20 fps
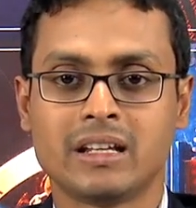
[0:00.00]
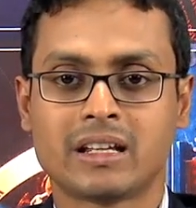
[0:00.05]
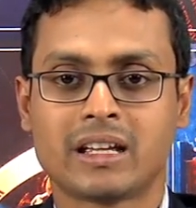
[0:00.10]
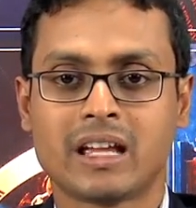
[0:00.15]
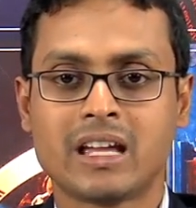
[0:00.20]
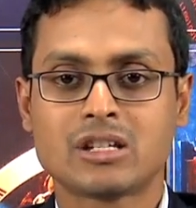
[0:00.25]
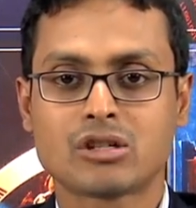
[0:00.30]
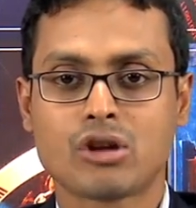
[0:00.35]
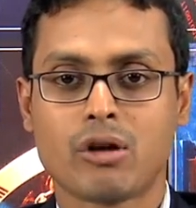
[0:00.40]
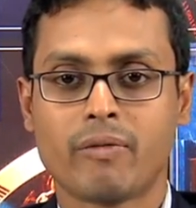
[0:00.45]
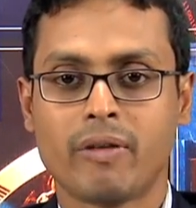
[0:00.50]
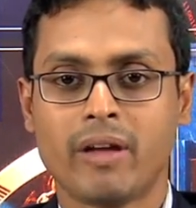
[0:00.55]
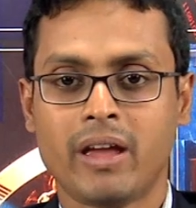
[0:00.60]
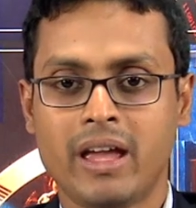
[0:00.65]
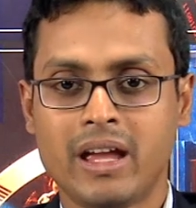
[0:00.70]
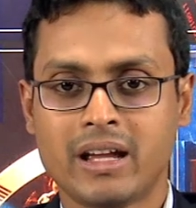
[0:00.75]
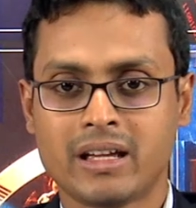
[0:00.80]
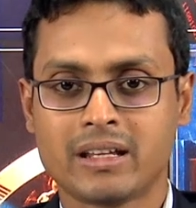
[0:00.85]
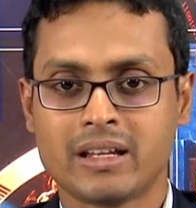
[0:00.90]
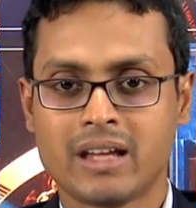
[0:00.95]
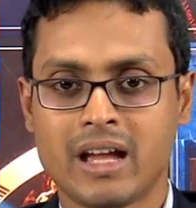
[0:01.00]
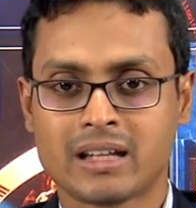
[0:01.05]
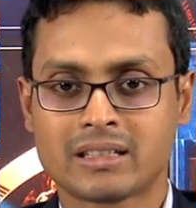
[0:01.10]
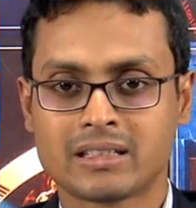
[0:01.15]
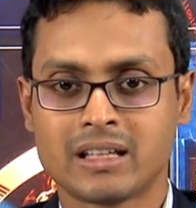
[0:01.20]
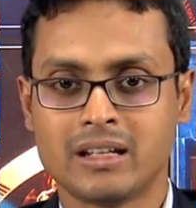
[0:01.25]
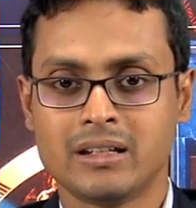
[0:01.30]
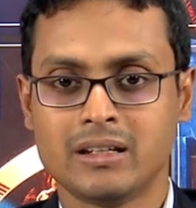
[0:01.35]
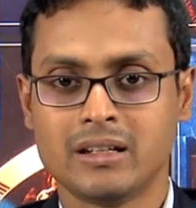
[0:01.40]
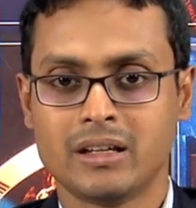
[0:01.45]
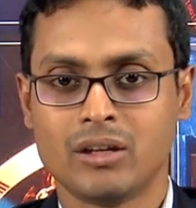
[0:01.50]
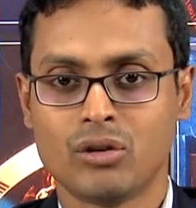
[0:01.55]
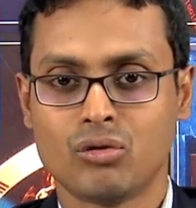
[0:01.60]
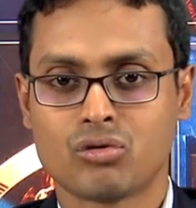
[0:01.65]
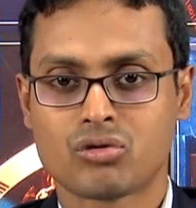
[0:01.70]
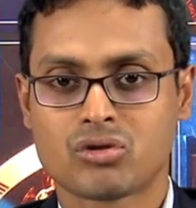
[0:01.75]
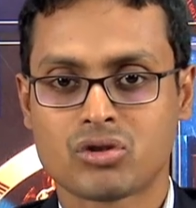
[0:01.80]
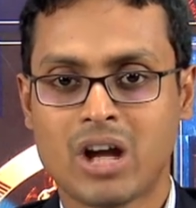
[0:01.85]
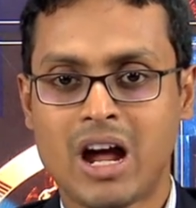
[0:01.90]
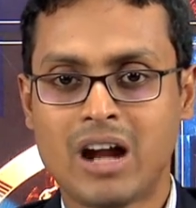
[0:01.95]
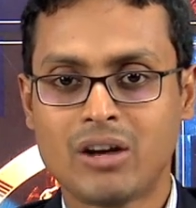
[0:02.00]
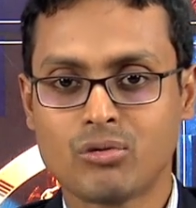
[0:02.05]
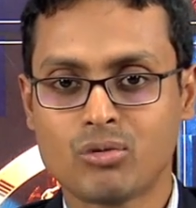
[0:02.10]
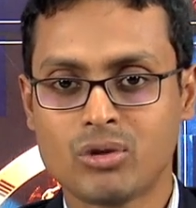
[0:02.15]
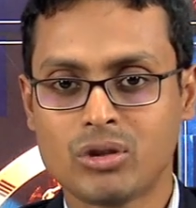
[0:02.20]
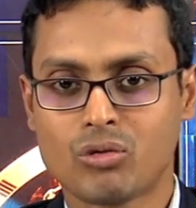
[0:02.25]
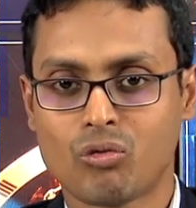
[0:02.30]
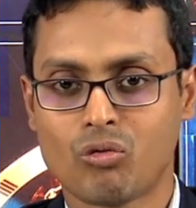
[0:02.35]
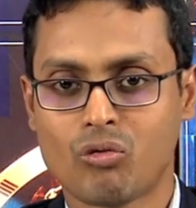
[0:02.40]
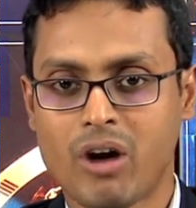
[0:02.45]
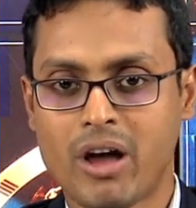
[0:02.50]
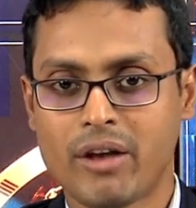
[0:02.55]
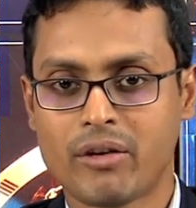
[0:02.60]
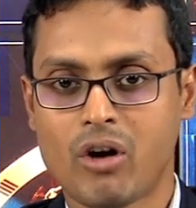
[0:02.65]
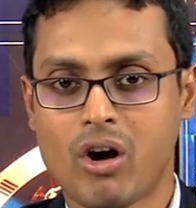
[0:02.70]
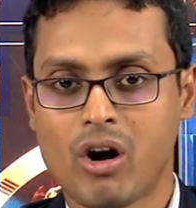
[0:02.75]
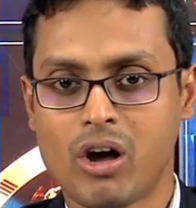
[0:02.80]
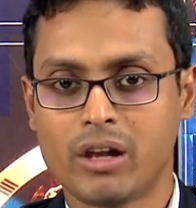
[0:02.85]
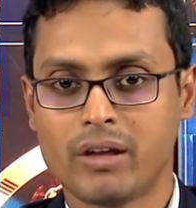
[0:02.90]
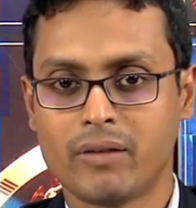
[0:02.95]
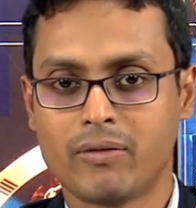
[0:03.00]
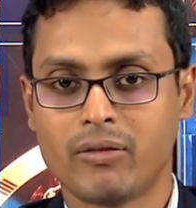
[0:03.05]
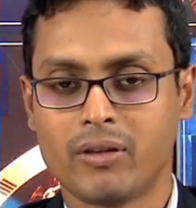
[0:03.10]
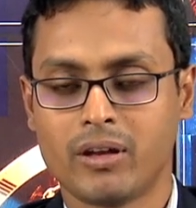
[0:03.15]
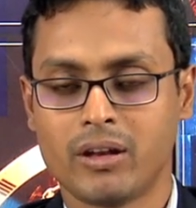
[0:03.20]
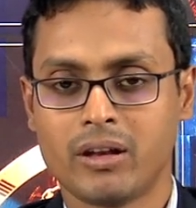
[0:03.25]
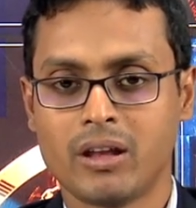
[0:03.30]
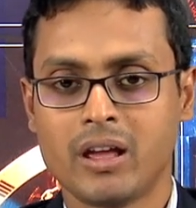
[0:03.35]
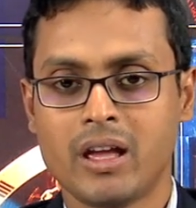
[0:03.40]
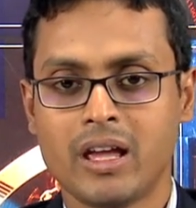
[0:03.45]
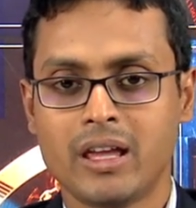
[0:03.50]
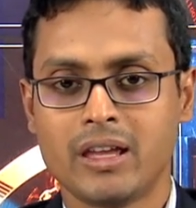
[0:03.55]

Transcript: In case of Heck reaction, you start with one olefin,